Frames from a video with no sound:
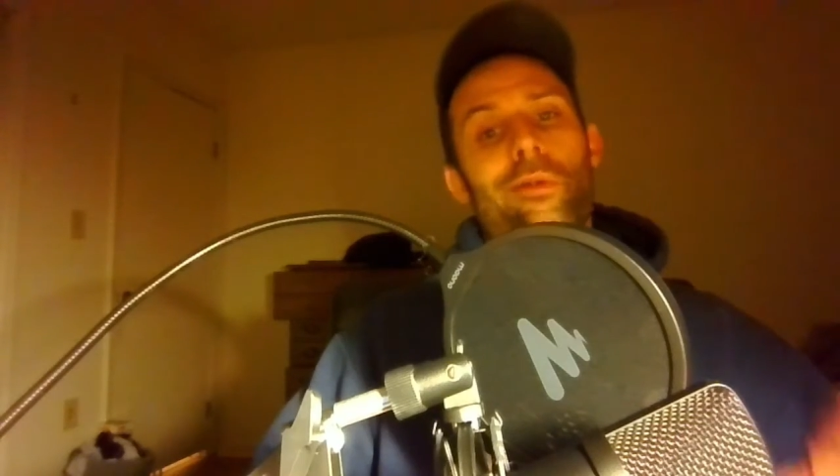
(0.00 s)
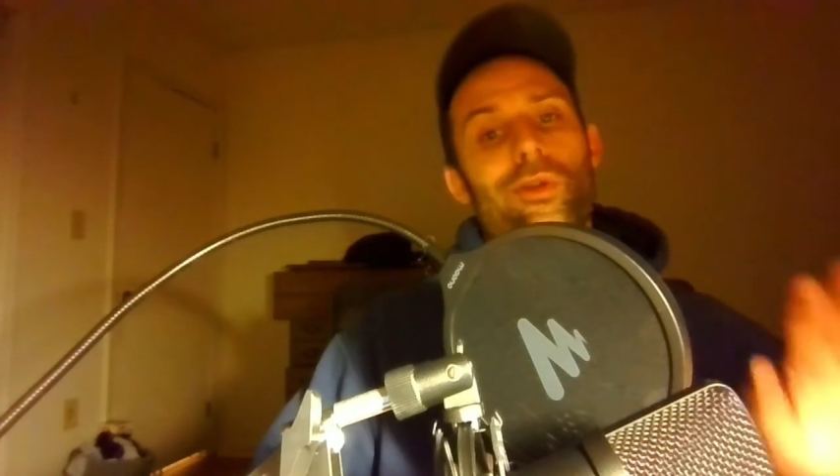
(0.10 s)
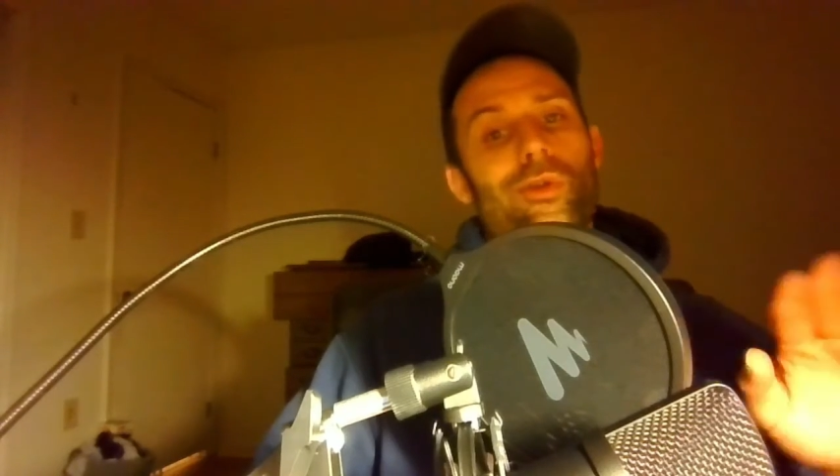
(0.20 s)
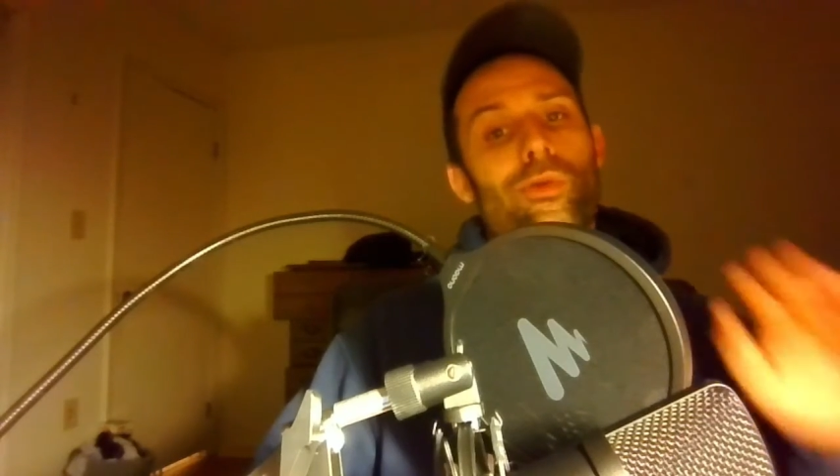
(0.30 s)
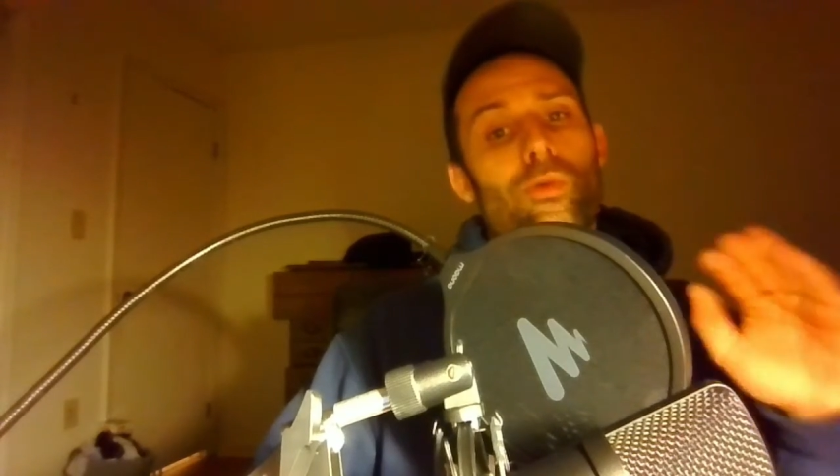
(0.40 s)
We
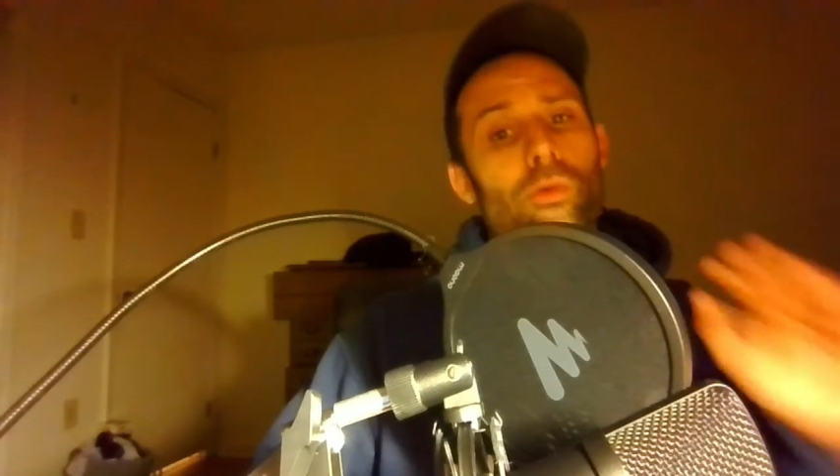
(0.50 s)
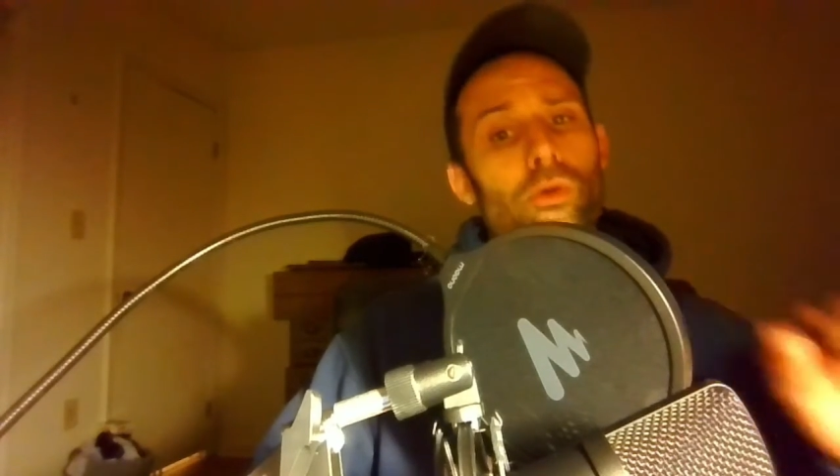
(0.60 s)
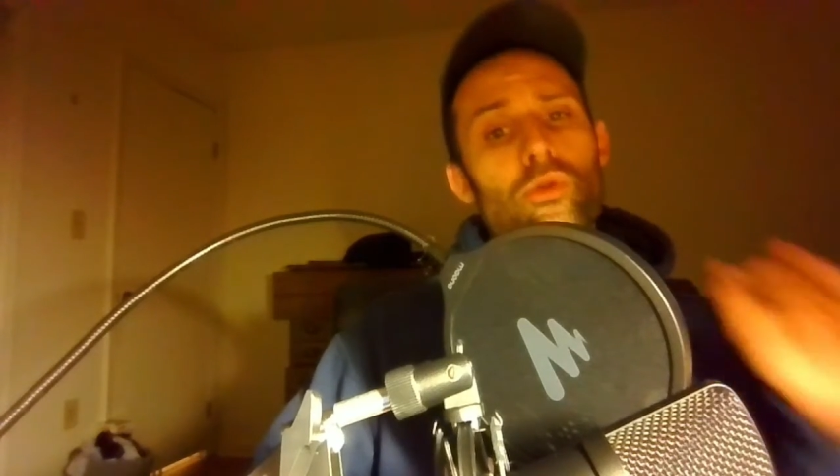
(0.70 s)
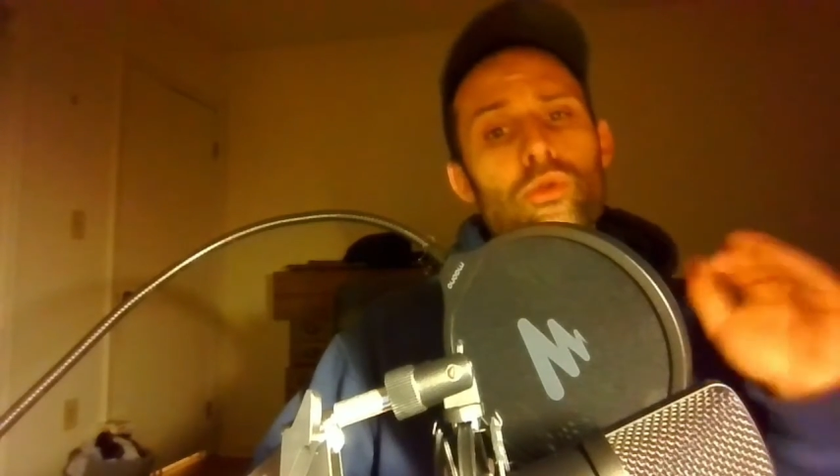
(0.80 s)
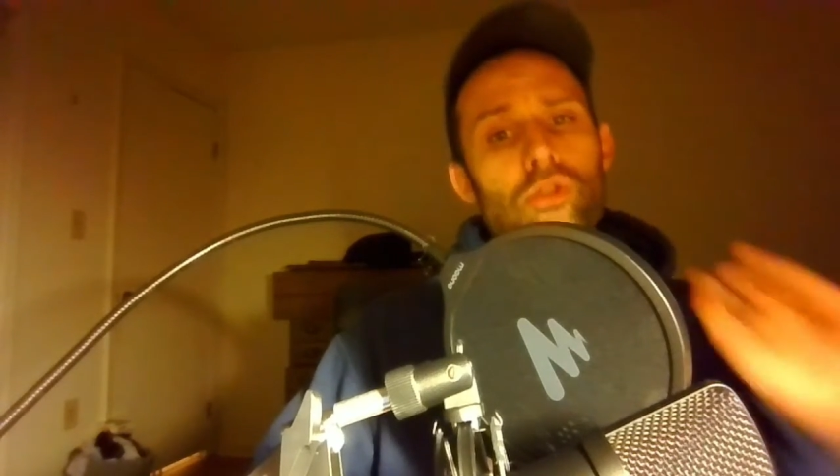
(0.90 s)
were
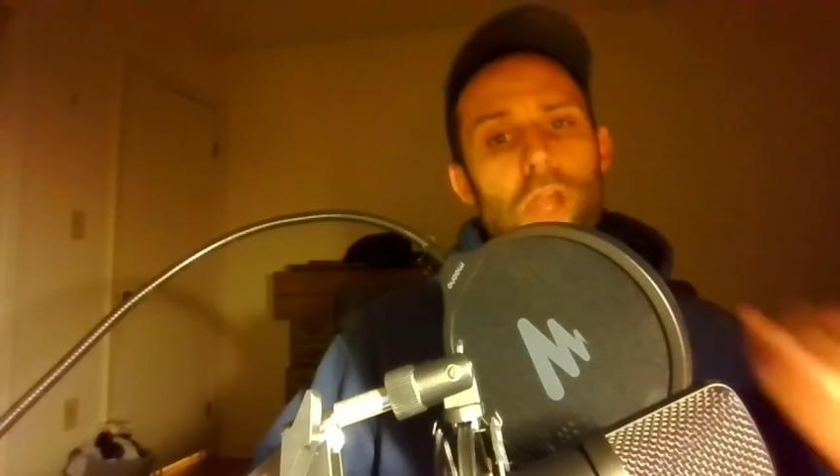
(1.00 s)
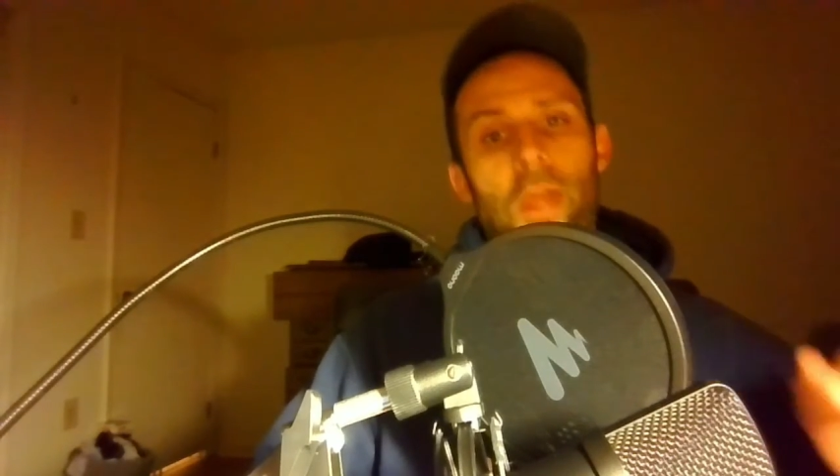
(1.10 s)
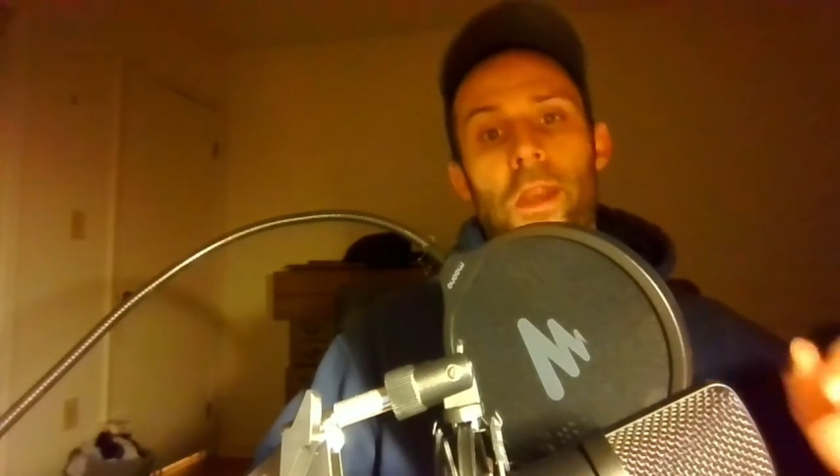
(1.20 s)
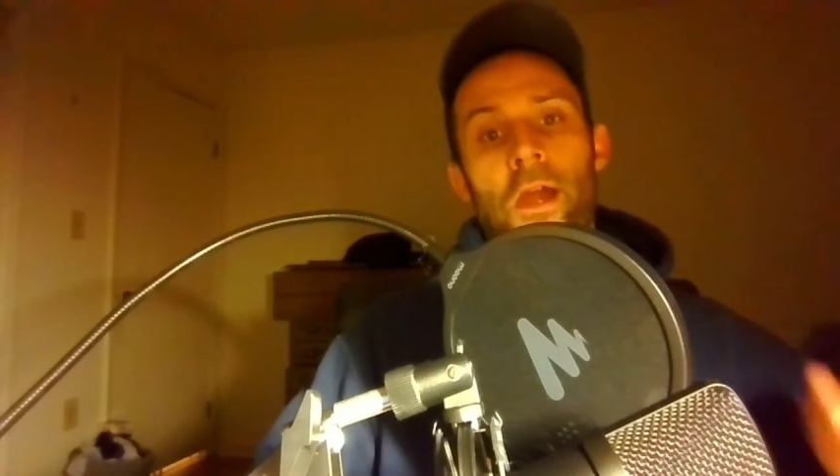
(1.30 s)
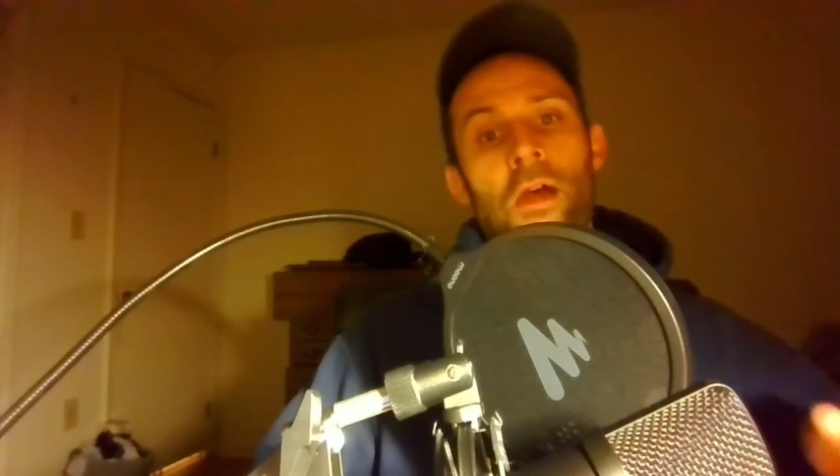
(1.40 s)

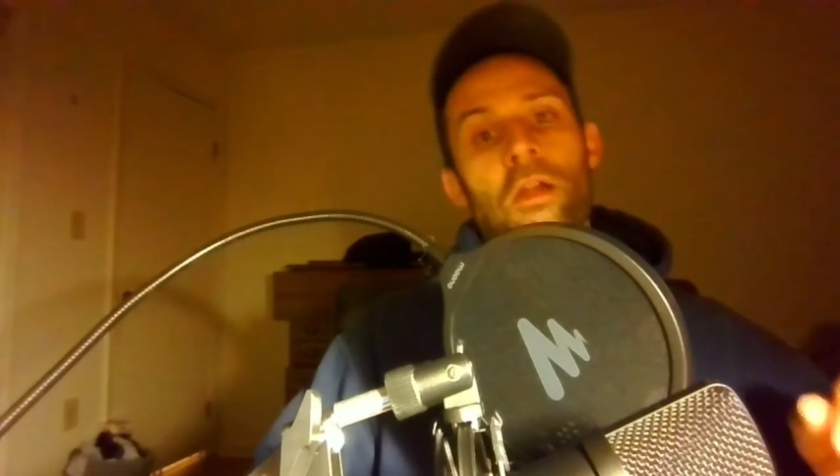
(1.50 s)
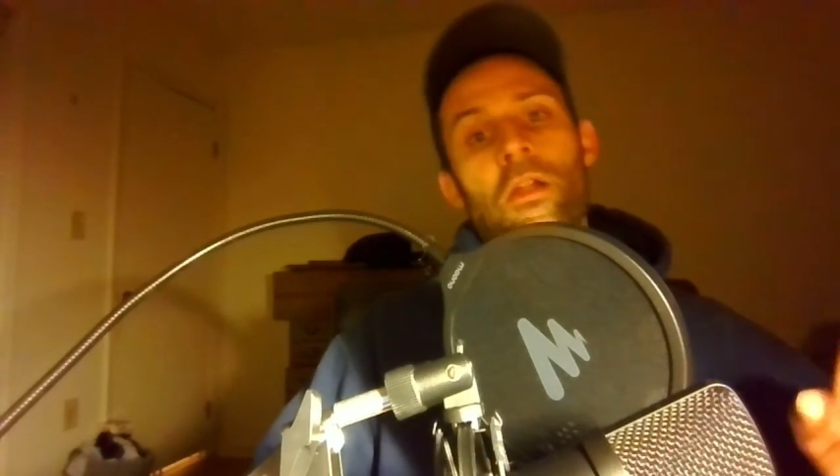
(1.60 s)
cruising